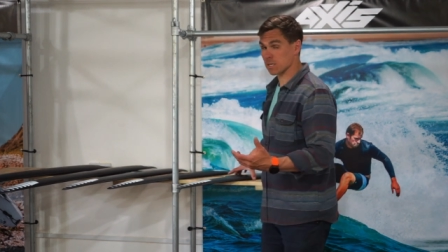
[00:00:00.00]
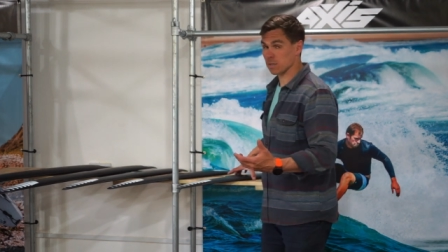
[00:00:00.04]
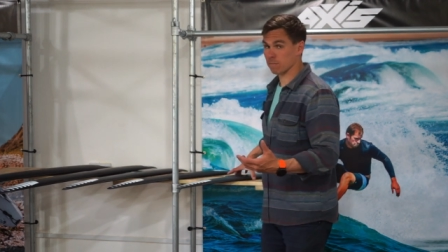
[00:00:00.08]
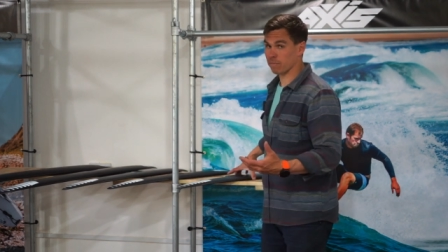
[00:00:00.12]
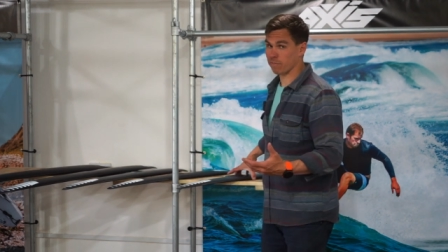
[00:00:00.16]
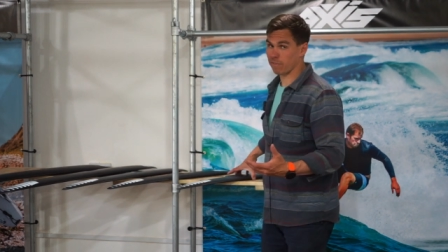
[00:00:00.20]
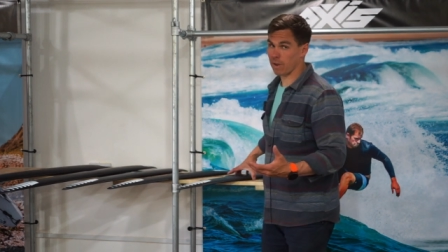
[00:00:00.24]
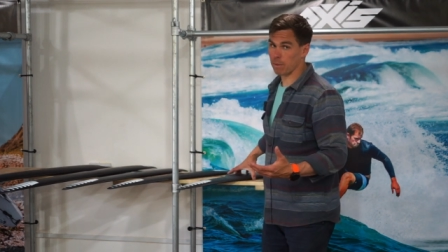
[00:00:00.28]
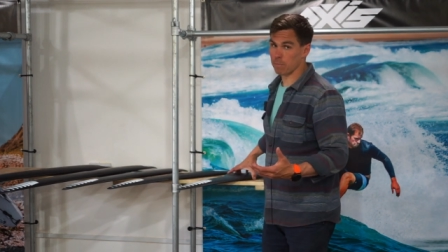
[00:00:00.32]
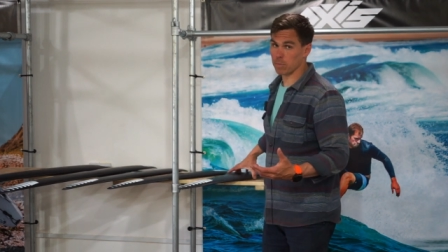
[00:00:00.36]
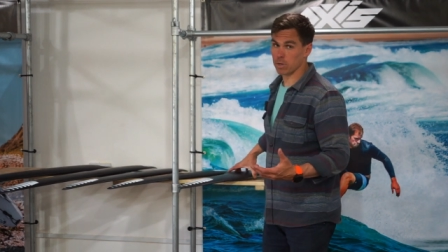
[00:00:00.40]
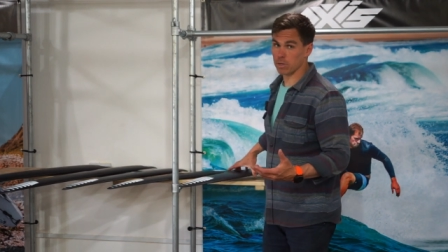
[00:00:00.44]
as a
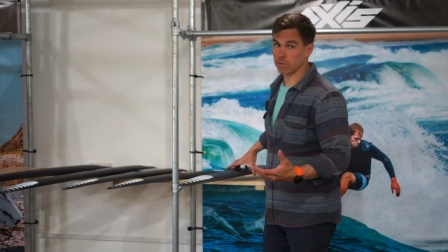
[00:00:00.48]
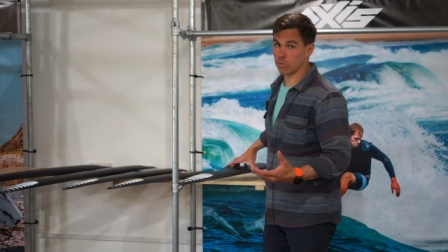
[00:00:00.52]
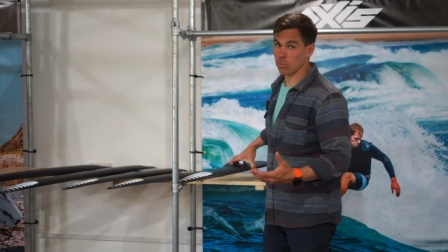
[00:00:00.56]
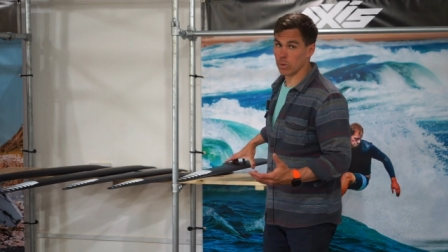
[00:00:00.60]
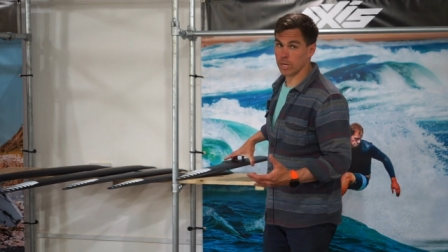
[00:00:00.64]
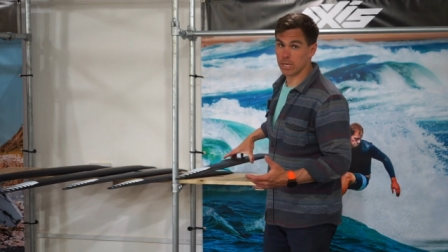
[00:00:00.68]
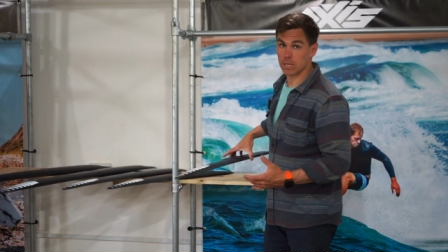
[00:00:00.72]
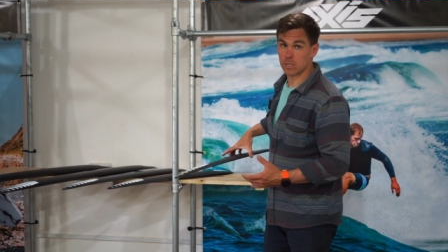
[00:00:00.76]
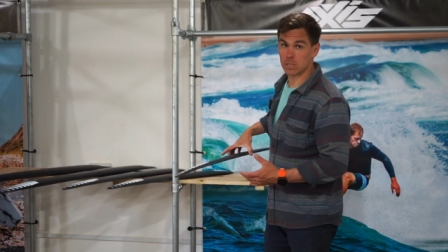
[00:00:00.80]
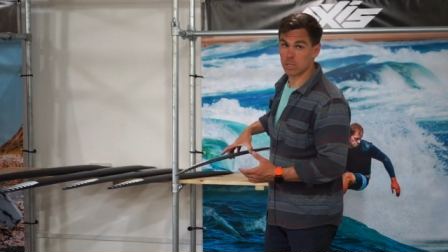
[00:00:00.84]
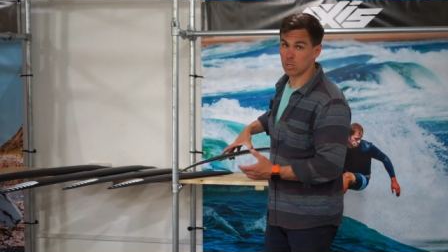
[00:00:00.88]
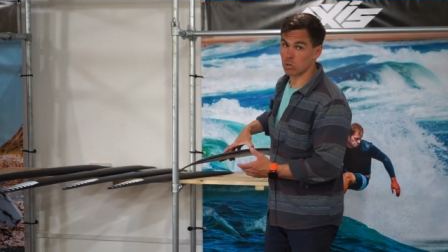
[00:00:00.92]
family of
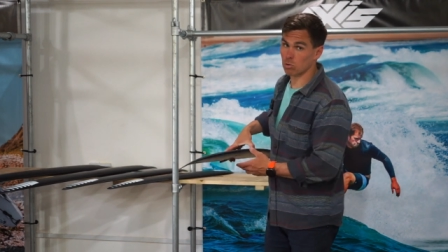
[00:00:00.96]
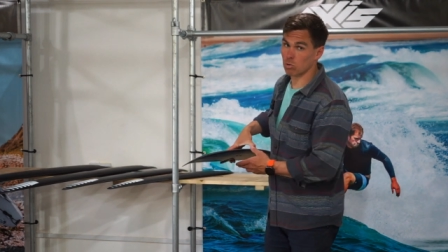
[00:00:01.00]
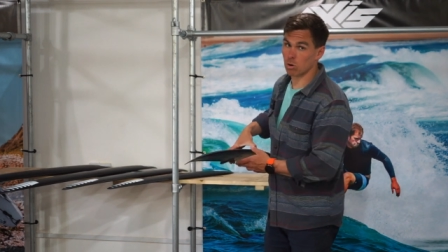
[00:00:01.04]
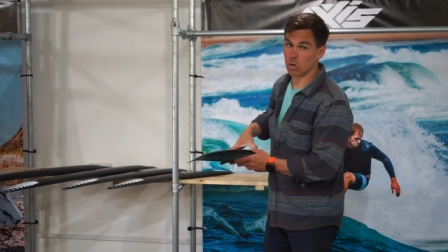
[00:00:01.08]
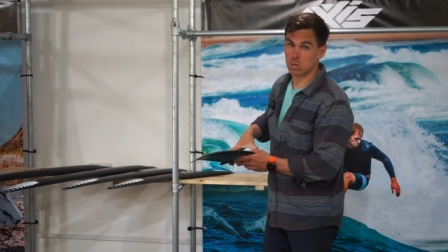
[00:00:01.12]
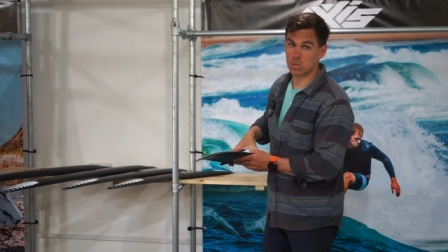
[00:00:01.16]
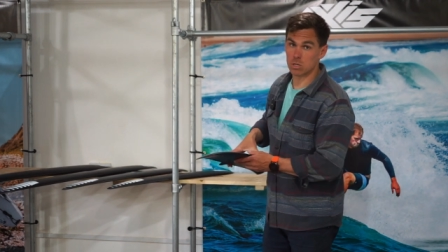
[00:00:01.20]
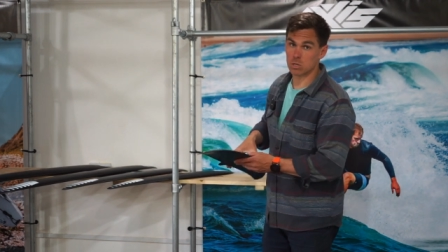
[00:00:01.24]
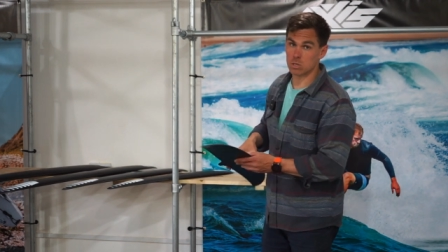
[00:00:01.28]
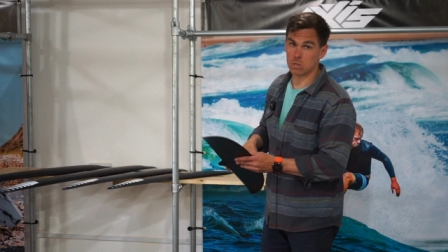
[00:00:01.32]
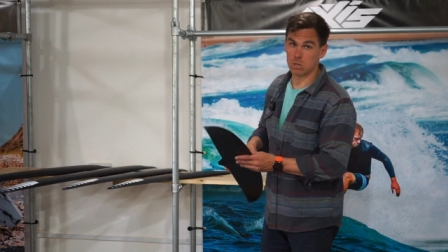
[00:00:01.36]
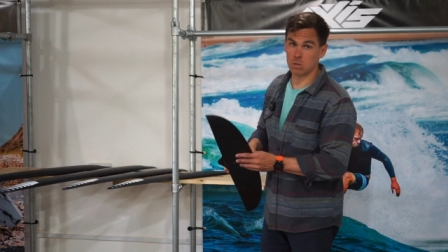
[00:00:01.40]
wings that
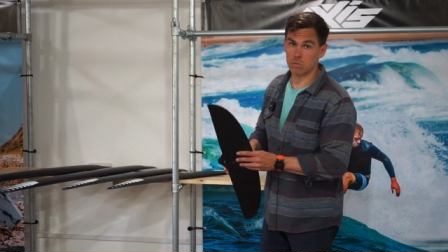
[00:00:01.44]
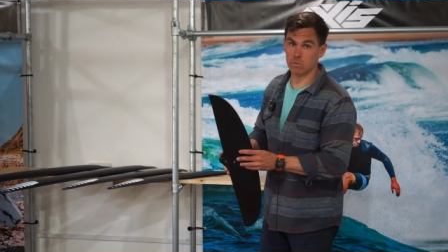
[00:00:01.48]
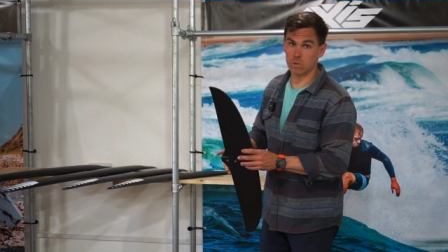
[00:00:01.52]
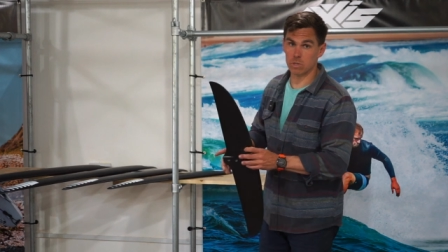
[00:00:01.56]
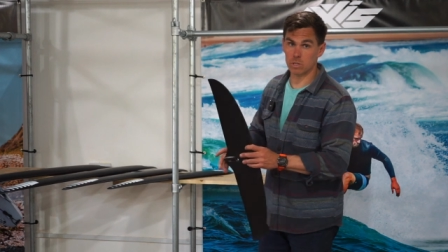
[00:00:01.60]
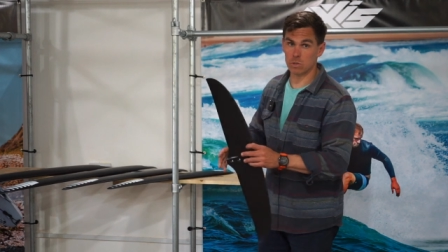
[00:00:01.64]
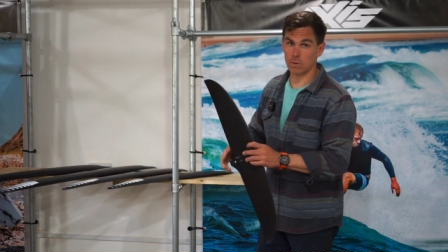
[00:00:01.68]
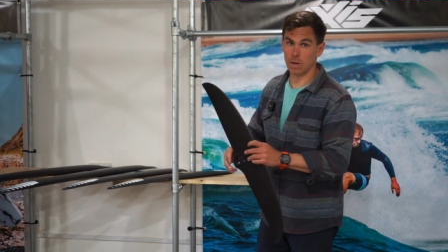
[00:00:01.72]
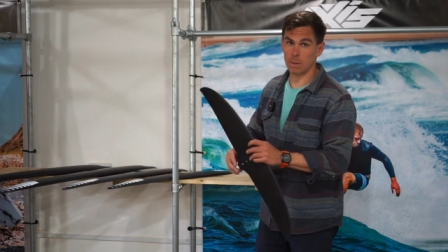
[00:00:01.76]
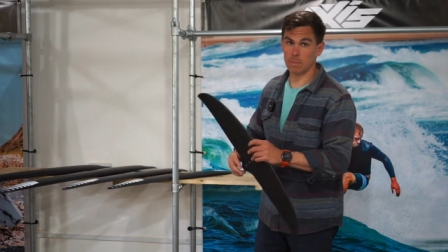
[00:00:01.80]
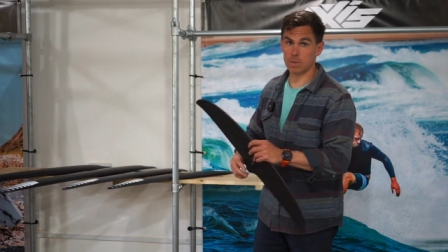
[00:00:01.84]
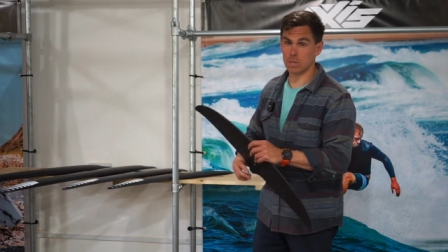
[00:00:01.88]
crosses over
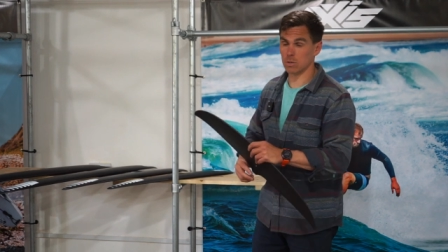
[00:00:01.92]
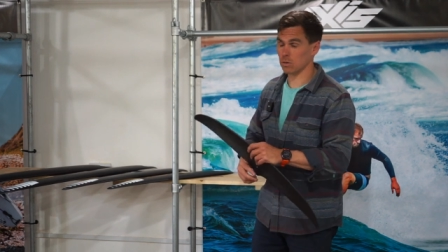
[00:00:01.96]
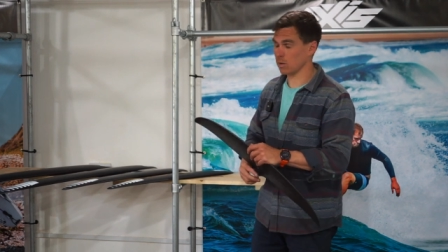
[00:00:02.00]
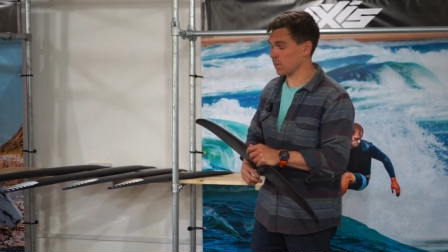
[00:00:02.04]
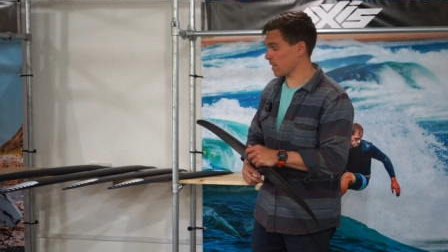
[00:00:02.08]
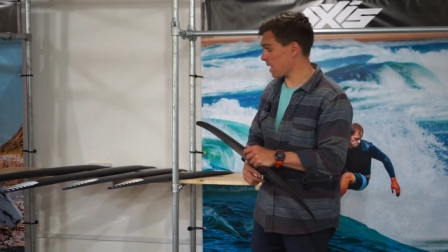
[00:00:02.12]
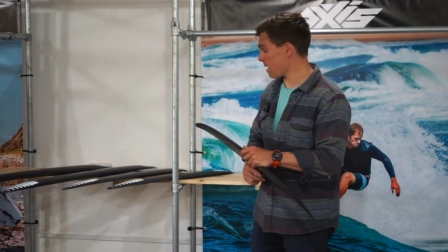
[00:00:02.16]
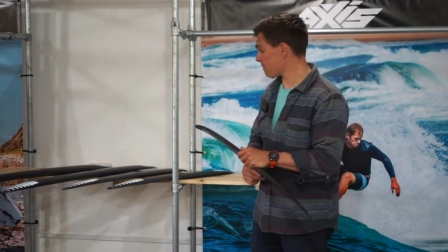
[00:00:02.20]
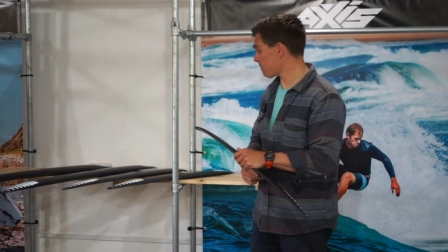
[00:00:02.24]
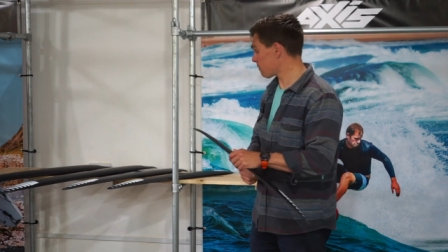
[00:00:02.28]
to absolutely